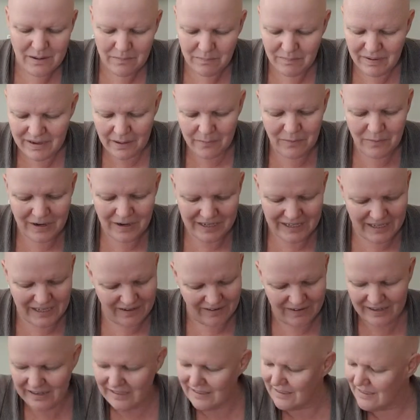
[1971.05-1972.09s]
but I'm working
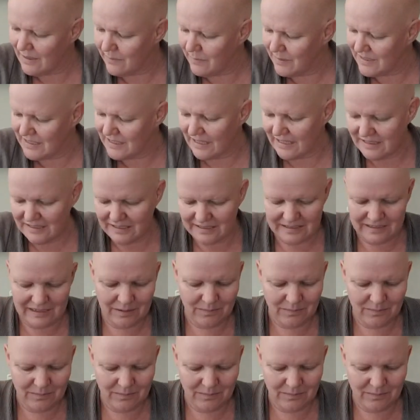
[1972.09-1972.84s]
on it, so I'm excited.